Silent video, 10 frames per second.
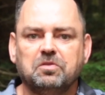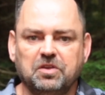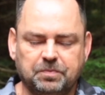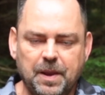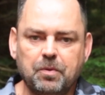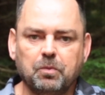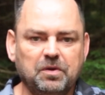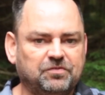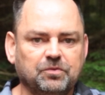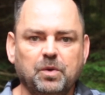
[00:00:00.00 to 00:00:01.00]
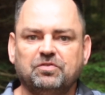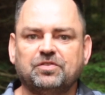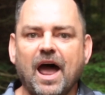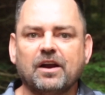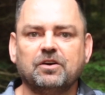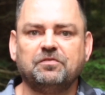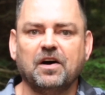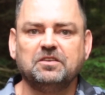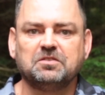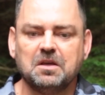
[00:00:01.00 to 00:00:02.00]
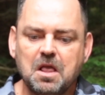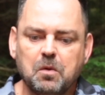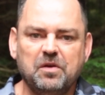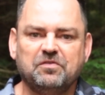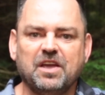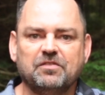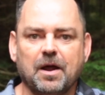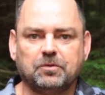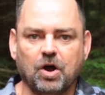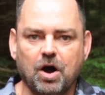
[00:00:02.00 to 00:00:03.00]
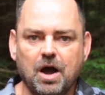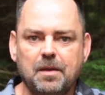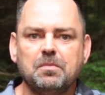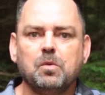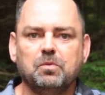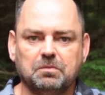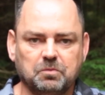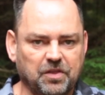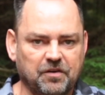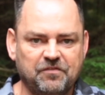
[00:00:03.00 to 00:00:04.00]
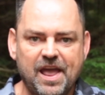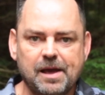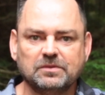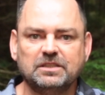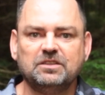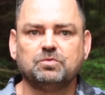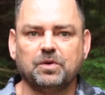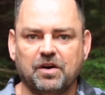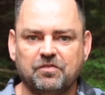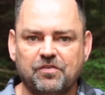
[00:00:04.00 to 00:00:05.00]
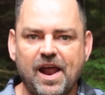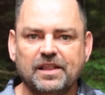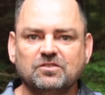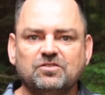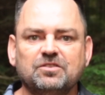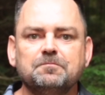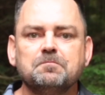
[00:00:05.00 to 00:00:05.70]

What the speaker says: These people we've sacrificed. We've given up time with our families, with our friends,